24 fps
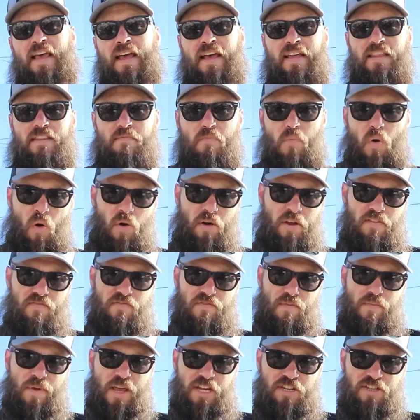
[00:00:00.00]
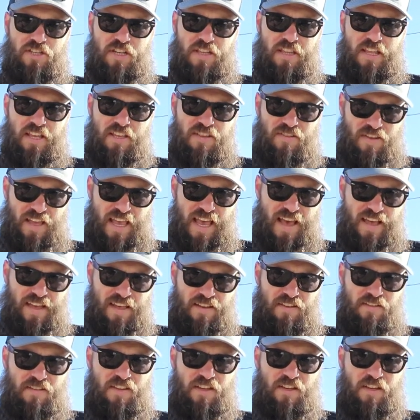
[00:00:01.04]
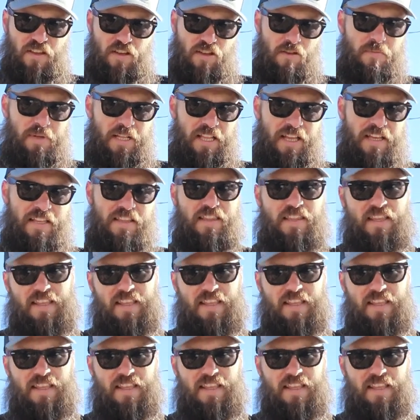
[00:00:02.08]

And the more information that you get and you can accumulate,